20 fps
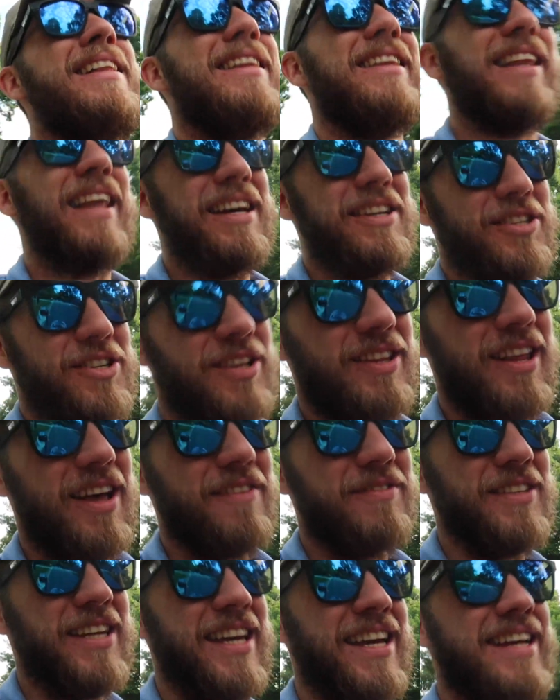Elijah
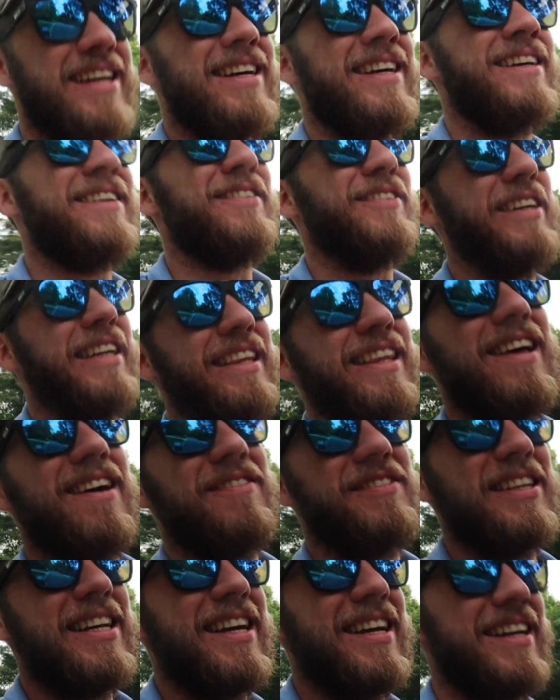loved it. We
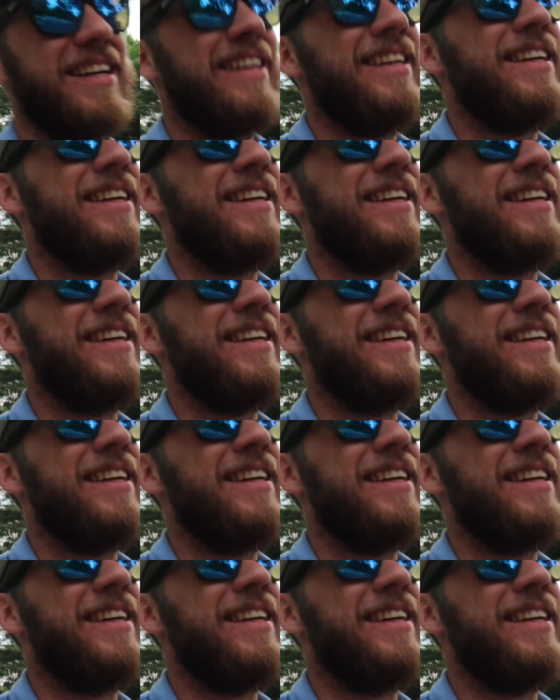loved it.